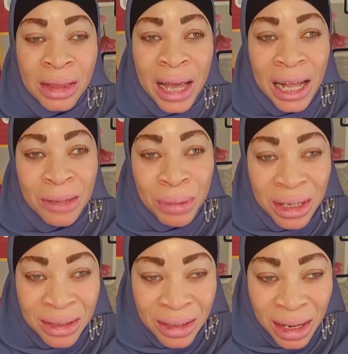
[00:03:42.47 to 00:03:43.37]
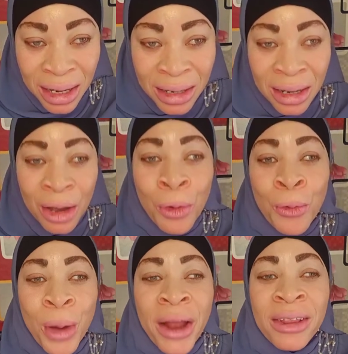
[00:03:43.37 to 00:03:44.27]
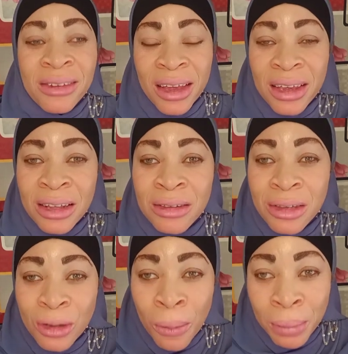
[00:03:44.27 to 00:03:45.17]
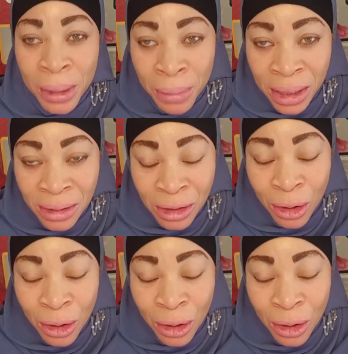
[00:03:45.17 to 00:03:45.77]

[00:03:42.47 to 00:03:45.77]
That being said, when taking supplements